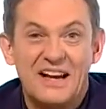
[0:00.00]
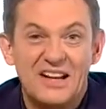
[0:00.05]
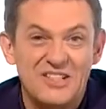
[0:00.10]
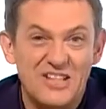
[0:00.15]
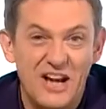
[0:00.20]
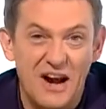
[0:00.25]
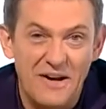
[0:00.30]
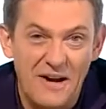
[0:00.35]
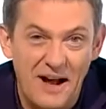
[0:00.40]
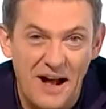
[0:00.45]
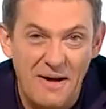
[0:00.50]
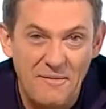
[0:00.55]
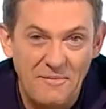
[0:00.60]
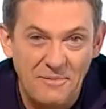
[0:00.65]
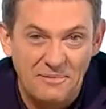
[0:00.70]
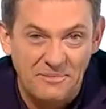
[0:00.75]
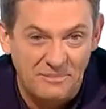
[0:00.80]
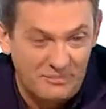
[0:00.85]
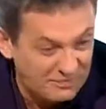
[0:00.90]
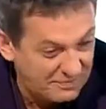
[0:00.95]
So,
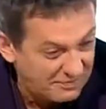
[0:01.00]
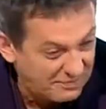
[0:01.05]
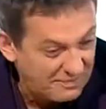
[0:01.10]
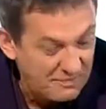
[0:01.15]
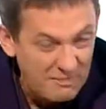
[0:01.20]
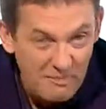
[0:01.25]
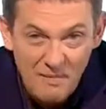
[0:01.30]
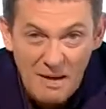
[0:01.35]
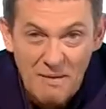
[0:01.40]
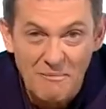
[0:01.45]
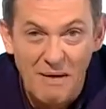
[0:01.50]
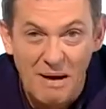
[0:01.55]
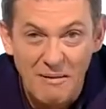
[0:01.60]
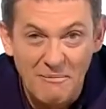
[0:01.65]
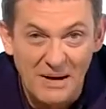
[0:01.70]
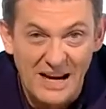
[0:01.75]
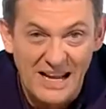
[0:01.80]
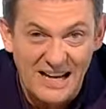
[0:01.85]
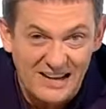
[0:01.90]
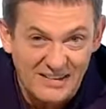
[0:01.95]

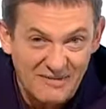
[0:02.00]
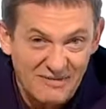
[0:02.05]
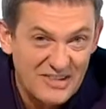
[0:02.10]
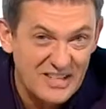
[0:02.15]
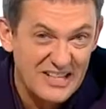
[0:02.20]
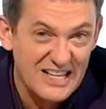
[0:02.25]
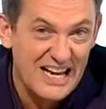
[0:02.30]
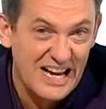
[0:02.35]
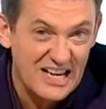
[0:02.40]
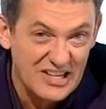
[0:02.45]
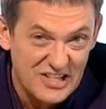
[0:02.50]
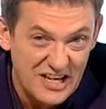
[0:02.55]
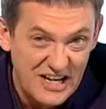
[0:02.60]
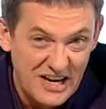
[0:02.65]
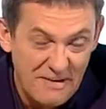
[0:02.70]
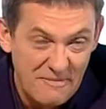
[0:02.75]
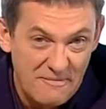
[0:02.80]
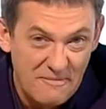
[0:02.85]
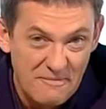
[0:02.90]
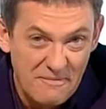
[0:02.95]
mumbling, does it get to
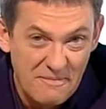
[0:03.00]
you?